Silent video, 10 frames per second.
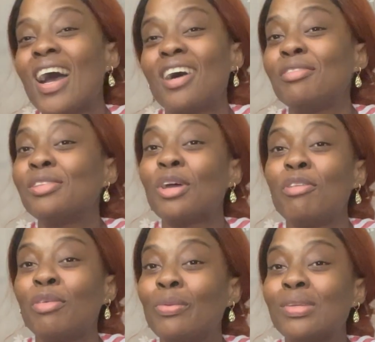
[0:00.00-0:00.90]
I feel sorry
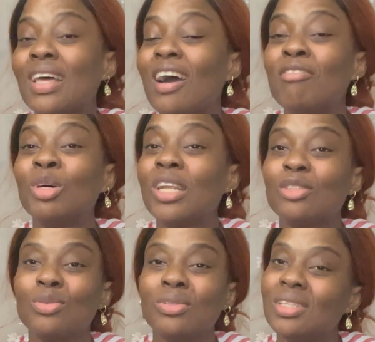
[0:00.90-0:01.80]
for those that have more than
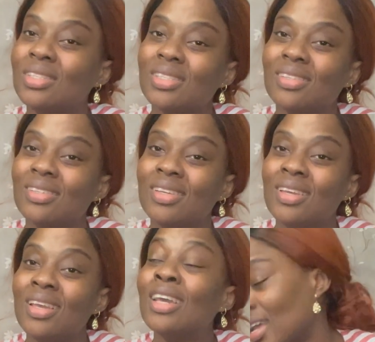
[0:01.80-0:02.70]
2 kids.
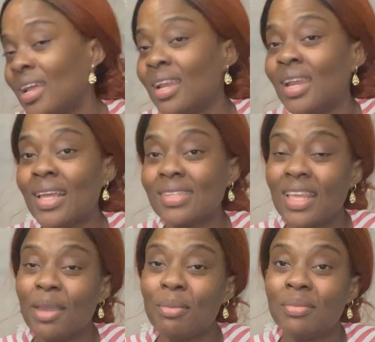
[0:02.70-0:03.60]
Last
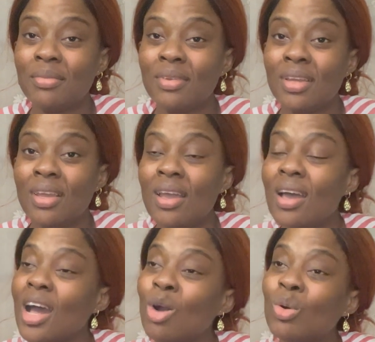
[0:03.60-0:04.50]
time,
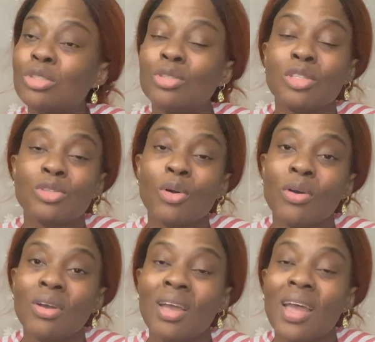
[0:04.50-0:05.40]
I went to the
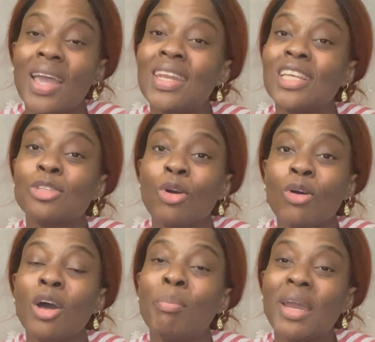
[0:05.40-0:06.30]
store and I
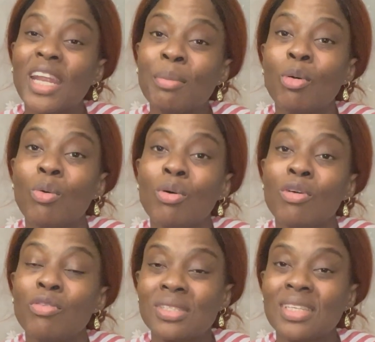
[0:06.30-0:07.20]
saw a pineapple
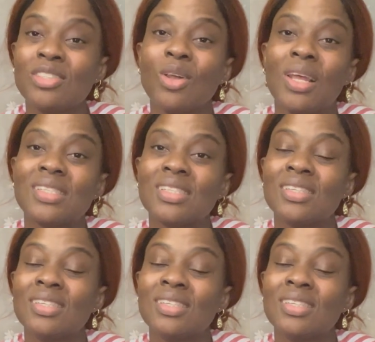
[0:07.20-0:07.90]
for $6.